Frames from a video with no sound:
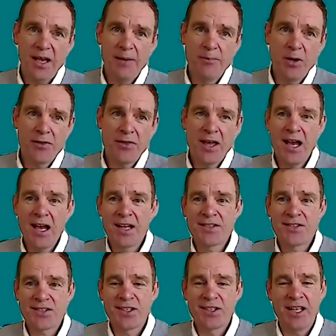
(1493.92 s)
both a hard
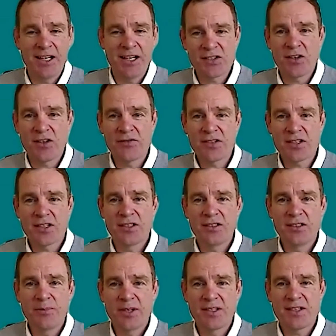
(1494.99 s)
skill and a soft skill,
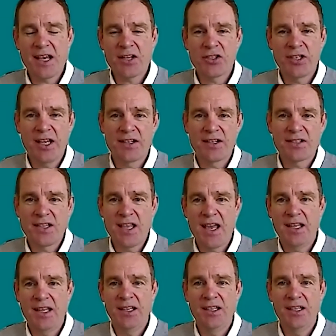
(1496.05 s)
but it's actually
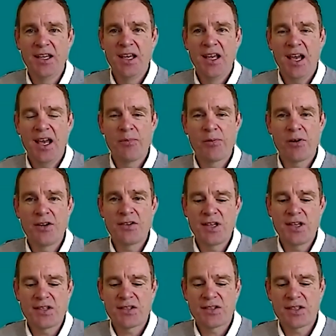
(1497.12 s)
understanding a
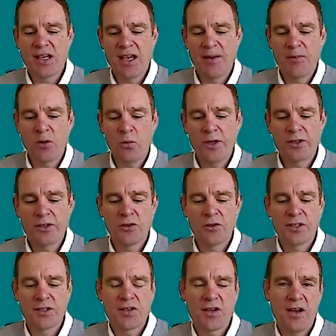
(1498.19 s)
process that we would call
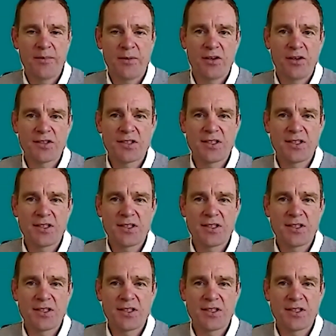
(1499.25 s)
a time cost